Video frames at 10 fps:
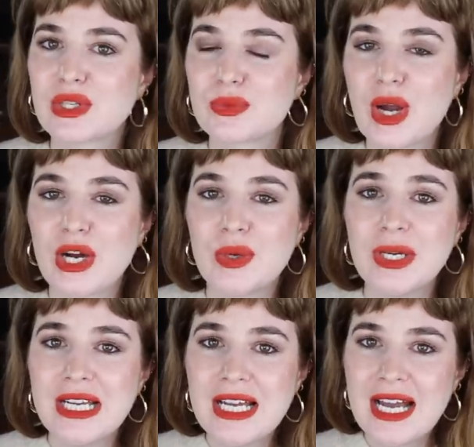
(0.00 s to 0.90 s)
in a row,
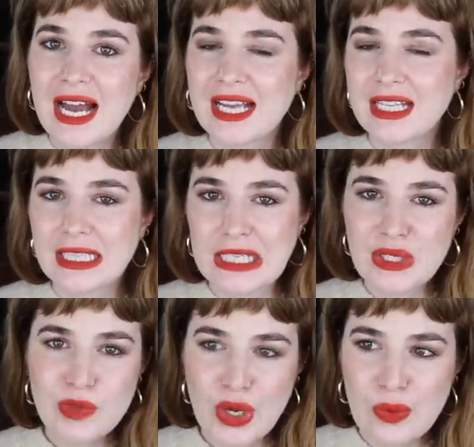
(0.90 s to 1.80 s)
I can let
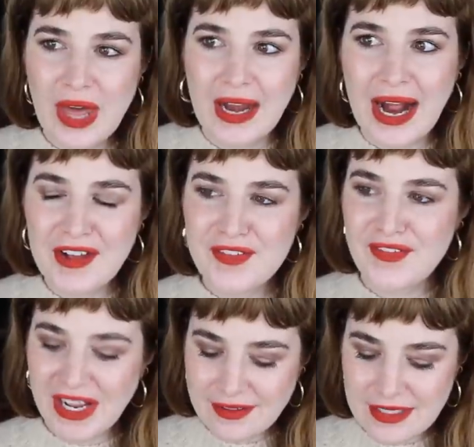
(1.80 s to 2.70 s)
you know that I
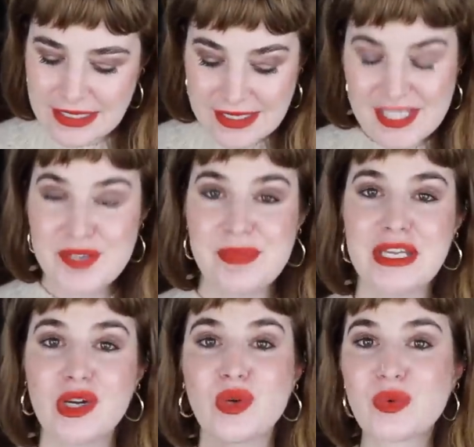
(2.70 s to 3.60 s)
find this to be
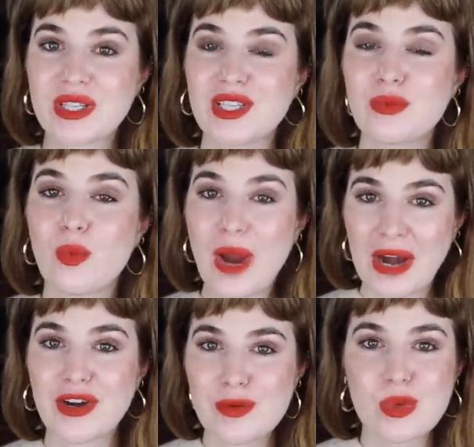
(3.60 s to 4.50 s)
a really
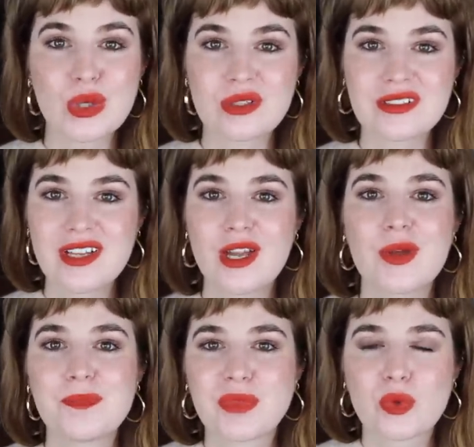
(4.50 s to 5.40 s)
wearable
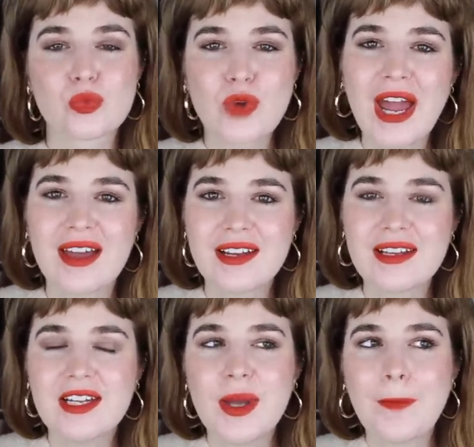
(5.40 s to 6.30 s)
red,
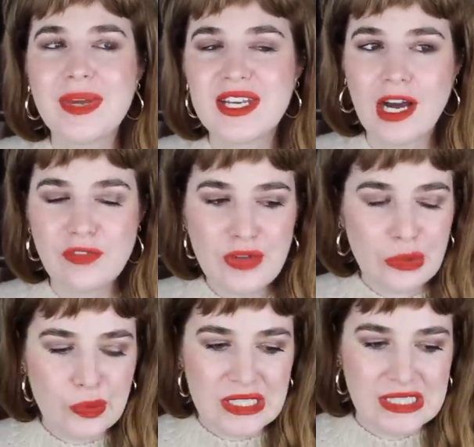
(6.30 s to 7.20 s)
but not for the
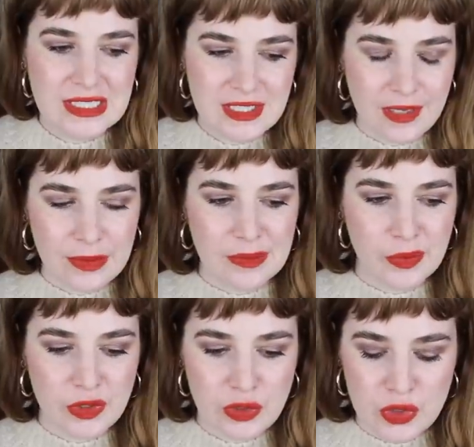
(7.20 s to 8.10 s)
reasons that
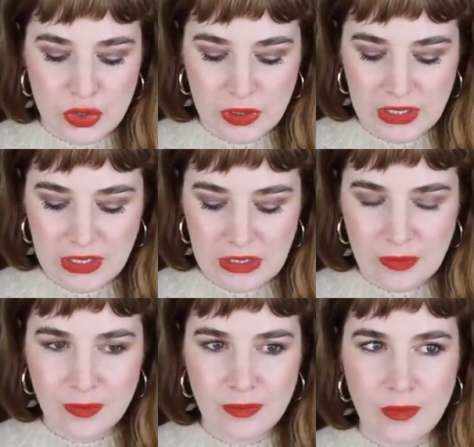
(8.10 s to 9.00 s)
people usually
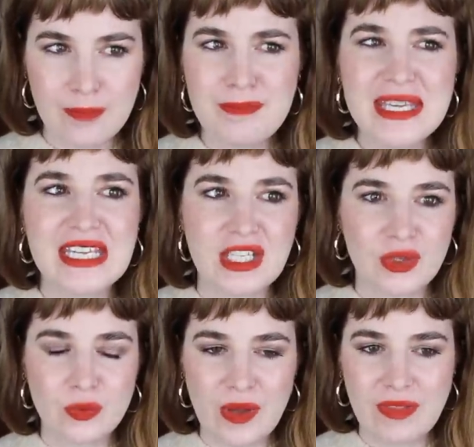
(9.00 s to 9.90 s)
mean
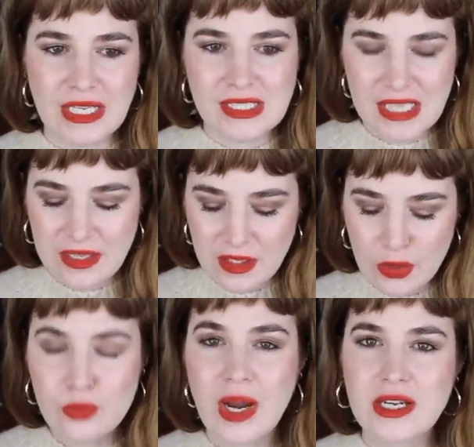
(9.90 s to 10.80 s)
when they say that a
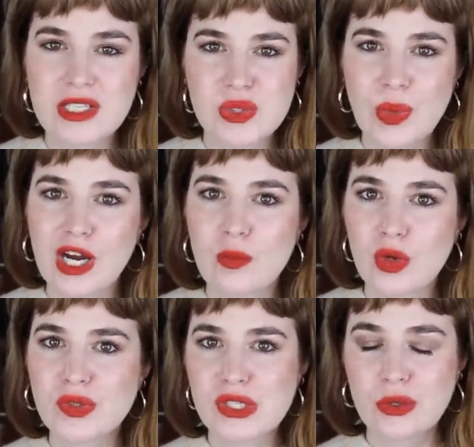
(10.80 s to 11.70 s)
red is
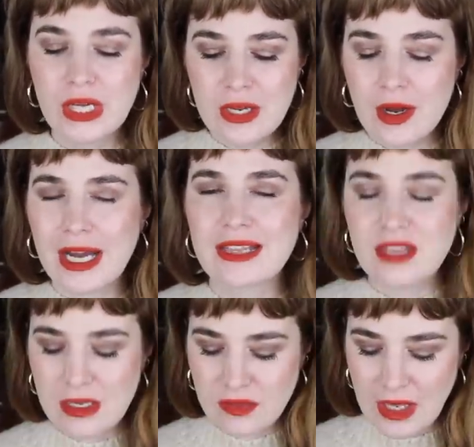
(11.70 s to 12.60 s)
wearable. So I
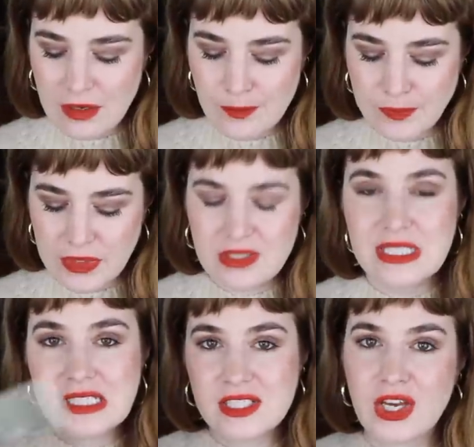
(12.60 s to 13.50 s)
think that
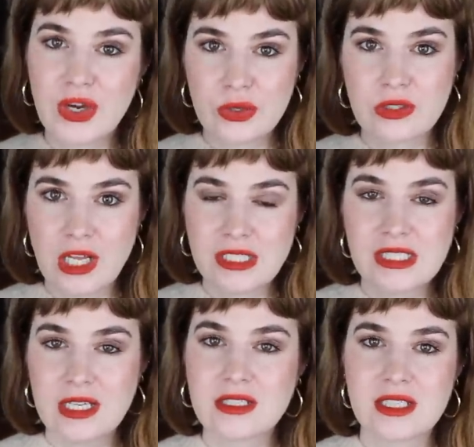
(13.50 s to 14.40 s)
Disco,
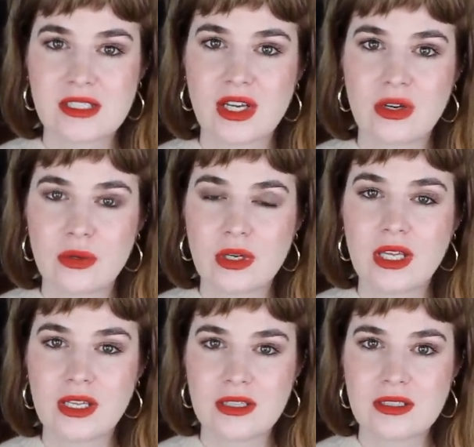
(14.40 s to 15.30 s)
Glossier Disco,
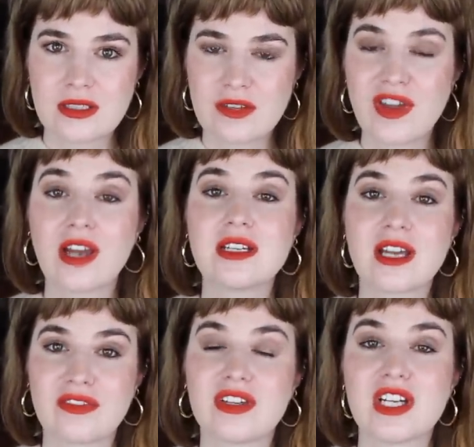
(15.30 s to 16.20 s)
is the very
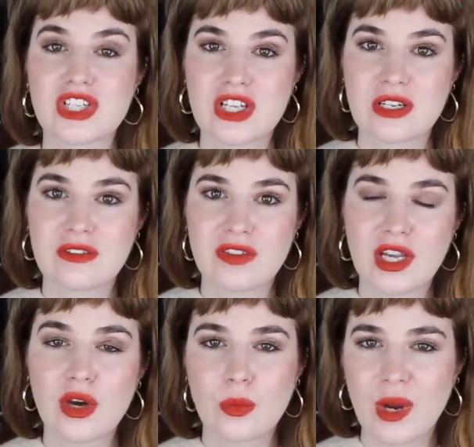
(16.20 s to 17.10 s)
definition of like
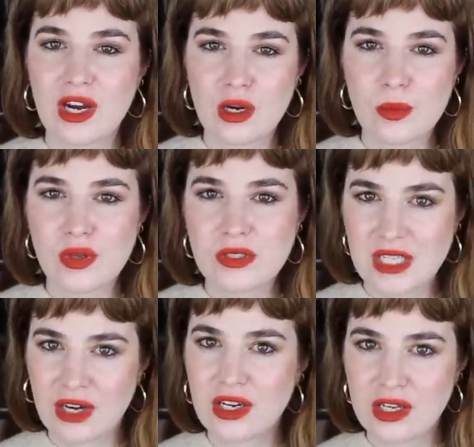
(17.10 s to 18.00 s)
a wearable
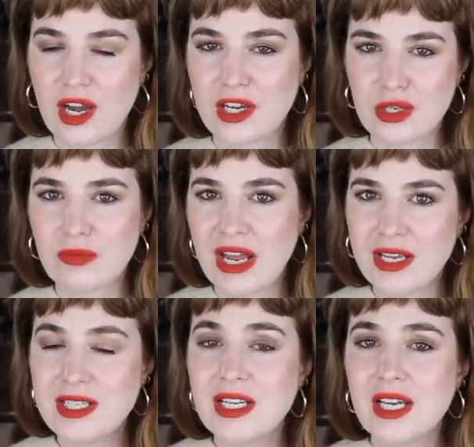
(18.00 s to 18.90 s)
terracotta
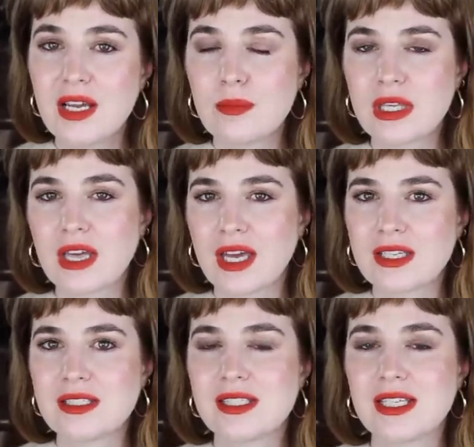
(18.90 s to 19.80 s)
red
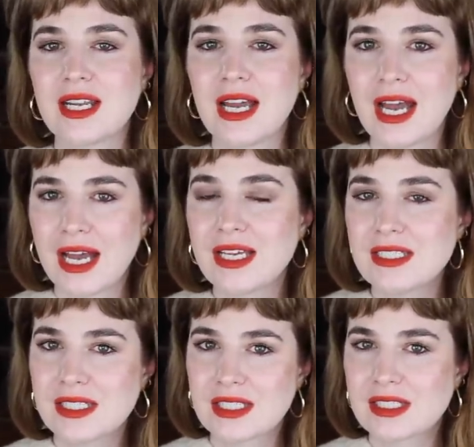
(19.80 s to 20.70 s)
because it
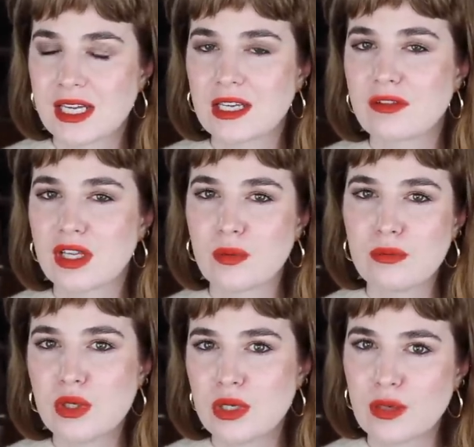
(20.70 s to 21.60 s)
has this kind of like
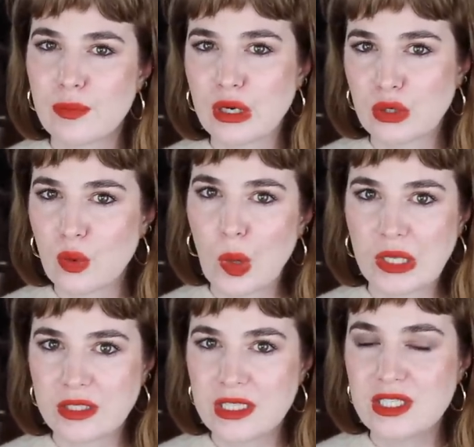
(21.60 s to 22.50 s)
muted burnt
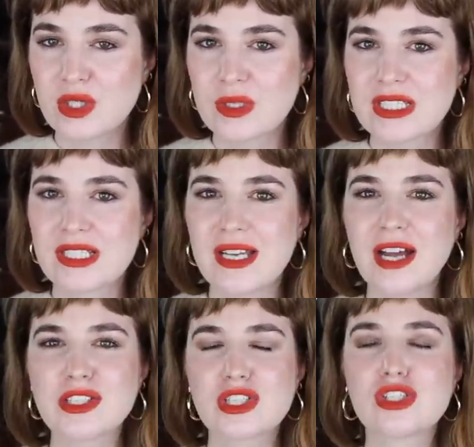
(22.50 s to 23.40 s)
quality, so it's
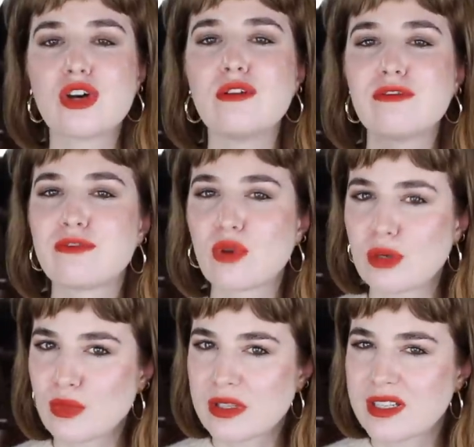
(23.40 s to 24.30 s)
not so
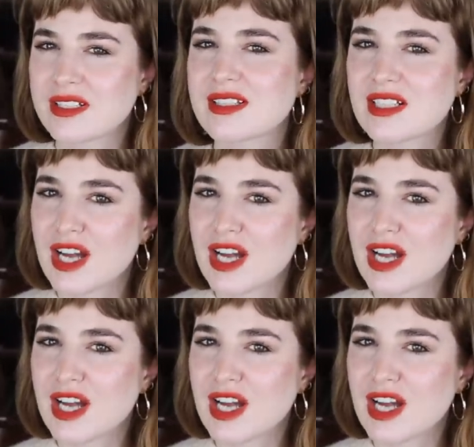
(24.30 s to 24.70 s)
formal in its